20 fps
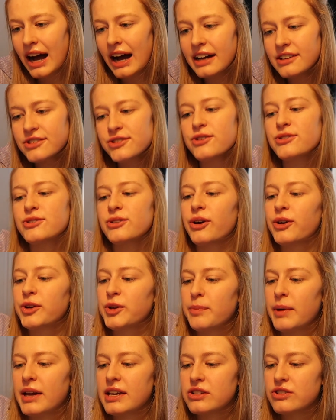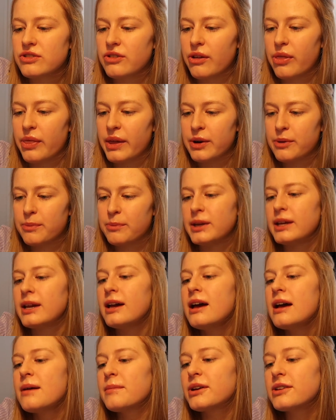I chose occupational therapy
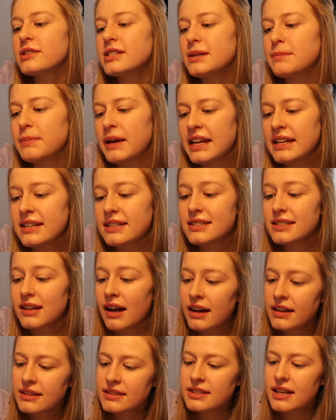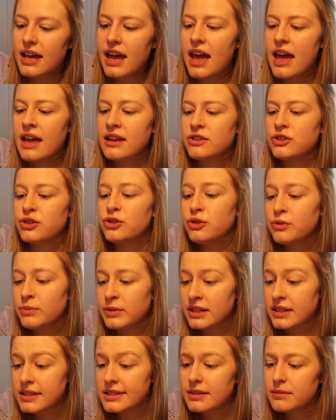because it blends science and
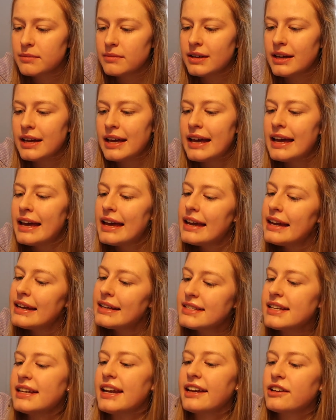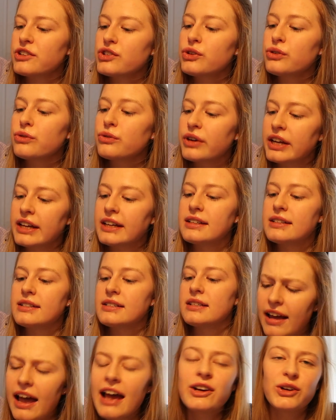humanism, intellectual
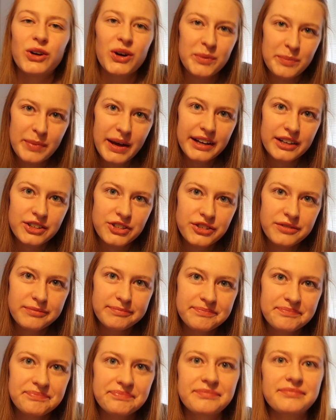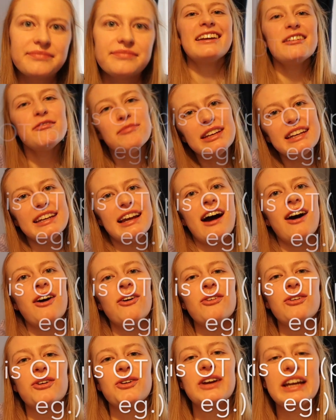rigors, and compassion. Let me
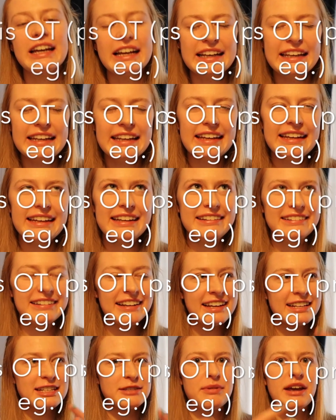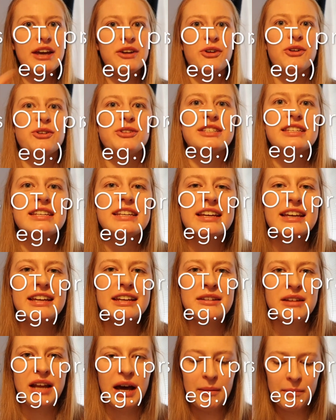now quickly explain OT
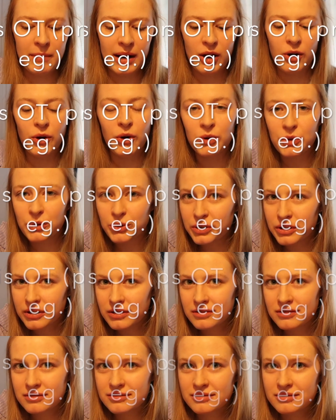in my own